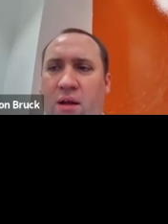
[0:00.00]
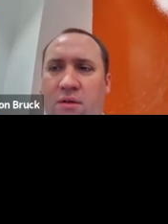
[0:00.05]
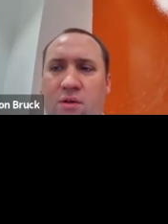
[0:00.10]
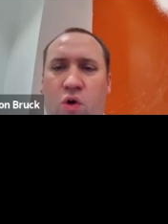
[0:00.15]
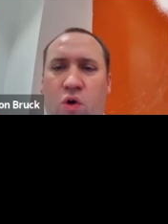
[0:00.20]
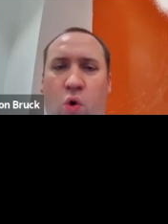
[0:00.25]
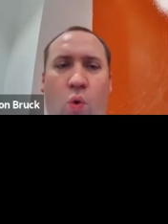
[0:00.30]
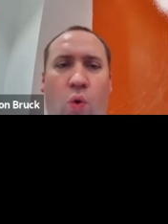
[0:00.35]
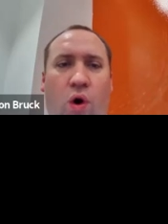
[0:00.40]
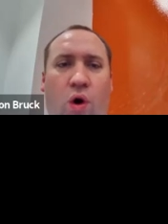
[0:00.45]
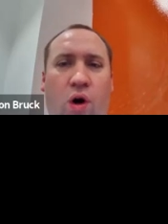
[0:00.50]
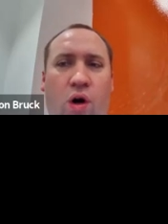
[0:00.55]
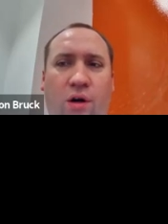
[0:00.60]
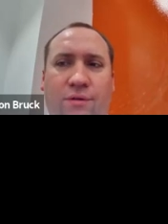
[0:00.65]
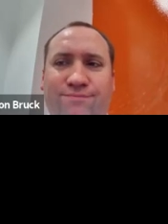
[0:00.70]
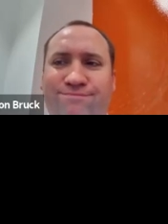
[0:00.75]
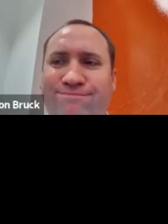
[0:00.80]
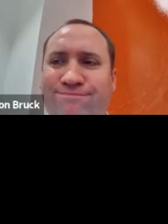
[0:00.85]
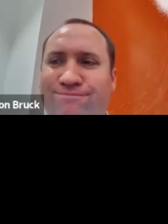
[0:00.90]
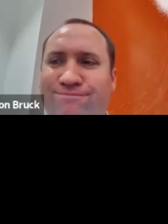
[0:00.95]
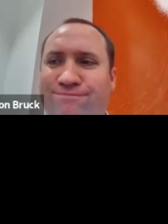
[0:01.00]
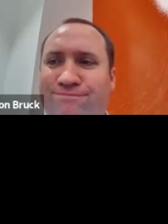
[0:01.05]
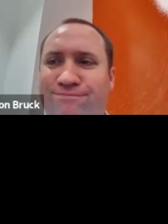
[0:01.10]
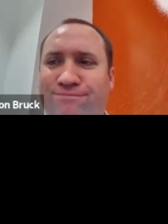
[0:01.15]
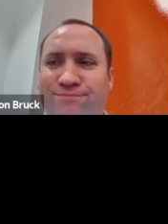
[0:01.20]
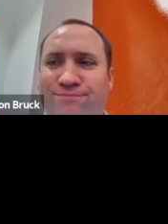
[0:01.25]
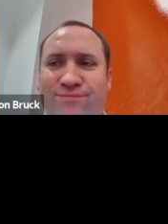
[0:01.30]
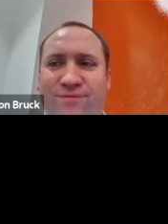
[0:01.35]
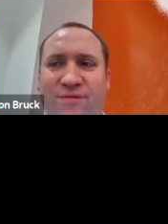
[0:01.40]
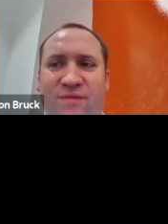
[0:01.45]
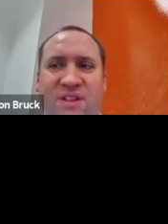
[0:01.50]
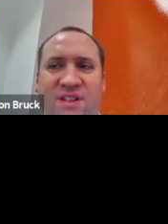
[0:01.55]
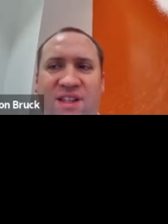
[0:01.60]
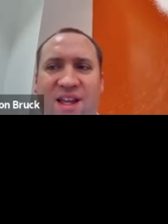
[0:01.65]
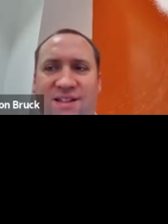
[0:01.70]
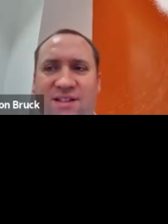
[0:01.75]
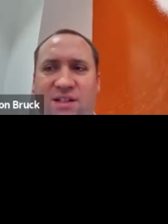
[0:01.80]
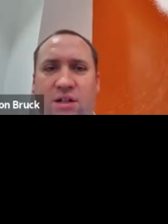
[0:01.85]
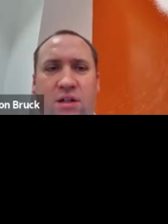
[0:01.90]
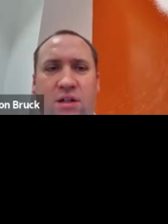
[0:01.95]
corn,
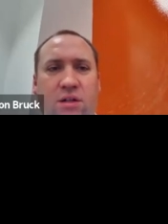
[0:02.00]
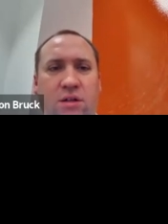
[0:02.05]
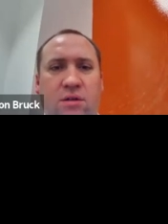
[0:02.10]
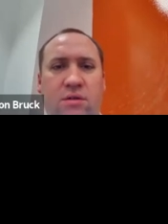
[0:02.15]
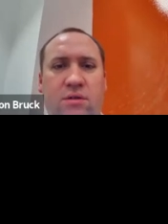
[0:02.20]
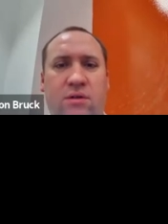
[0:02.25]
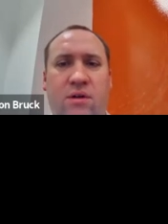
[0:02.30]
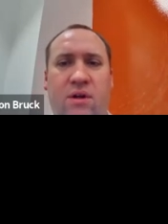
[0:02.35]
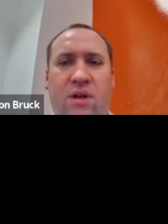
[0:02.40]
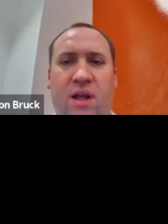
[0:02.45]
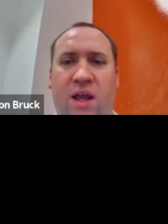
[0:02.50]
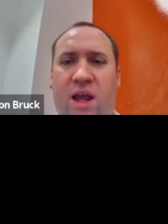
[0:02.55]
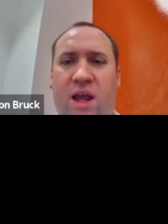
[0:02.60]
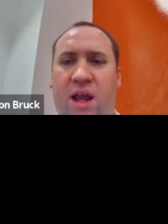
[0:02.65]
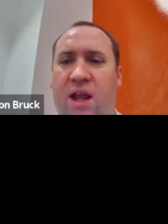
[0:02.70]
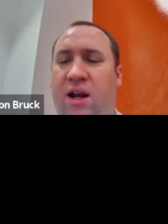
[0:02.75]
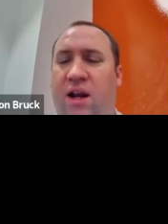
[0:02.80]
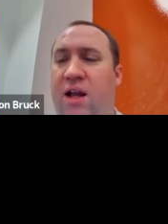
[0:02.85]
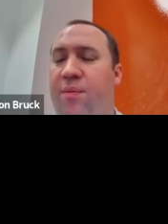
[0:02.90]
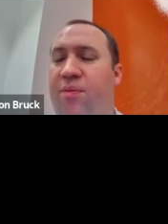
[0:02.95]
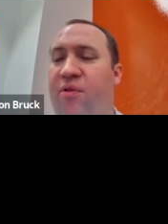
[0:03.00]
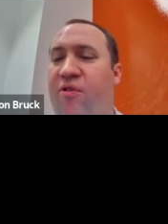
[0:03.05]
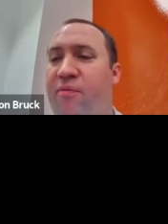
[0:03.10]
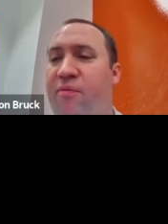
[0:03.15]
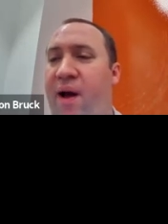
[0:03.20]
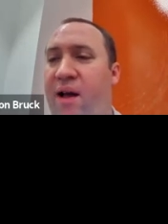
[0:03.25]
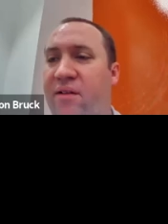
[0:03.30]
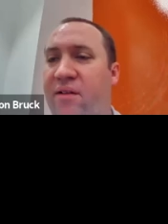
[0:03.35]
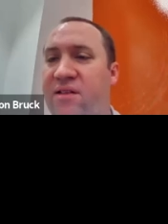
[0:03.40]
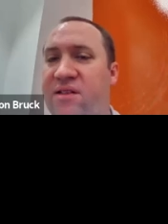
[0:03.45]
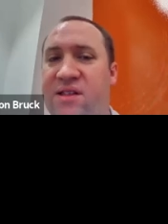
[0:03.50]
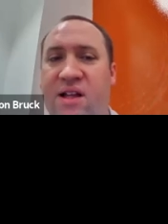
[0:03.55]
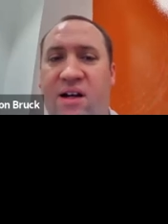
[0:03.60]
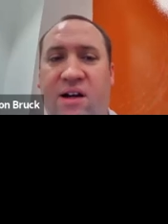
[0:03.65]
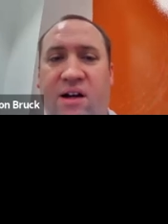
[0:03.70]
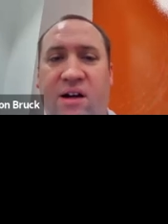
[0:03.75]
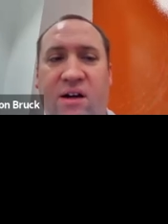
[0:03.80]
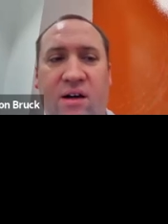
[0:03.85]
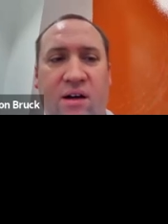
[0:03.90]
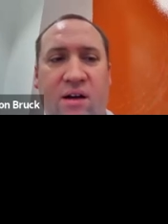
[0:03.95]
desert, and a couple of mountains
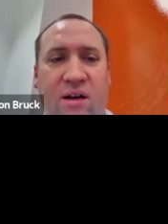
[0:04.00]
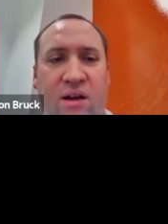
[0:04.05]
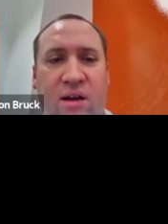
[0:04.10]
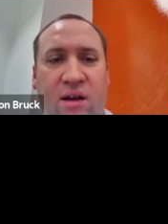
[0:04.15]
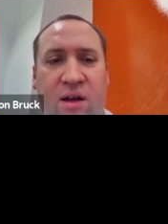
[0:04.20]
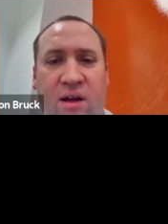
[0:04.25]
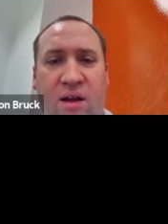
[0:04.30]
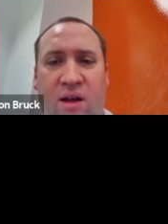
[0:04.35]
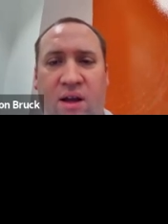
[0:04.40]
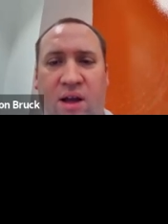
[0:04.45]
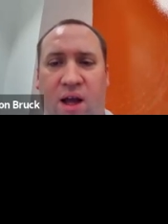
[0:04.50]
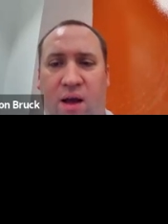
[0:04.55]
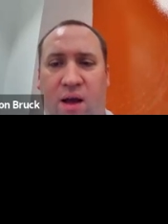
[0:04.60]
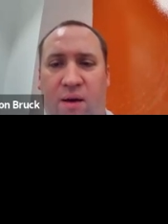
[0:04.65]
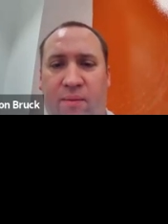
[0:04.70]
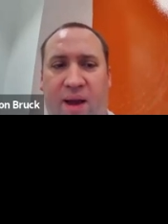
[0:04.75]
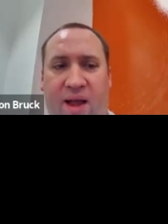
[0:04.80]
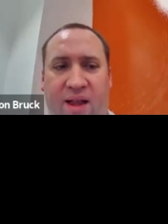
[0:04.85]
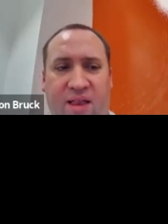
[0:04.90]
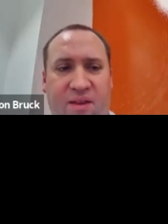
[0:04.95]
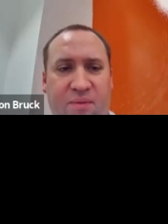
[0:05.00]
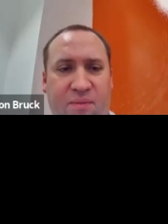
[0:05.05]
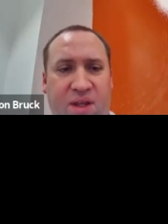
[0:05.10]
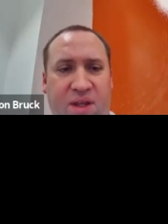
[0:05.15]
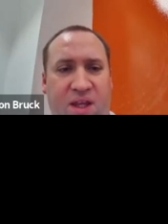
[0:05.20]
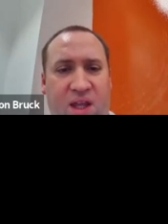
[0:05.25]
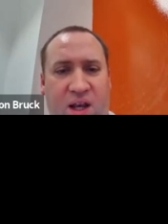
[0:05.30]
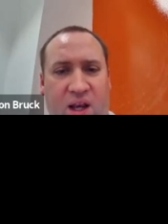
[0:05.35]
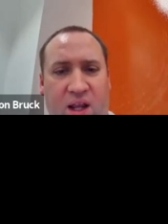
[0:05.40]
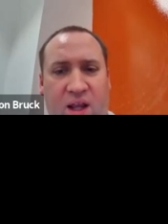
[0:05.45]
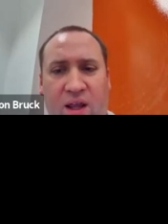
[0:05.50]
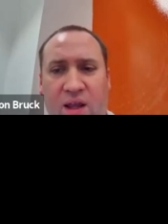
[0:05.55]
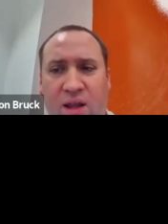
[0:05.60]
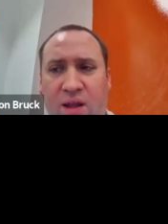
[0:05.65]
there at the beginning.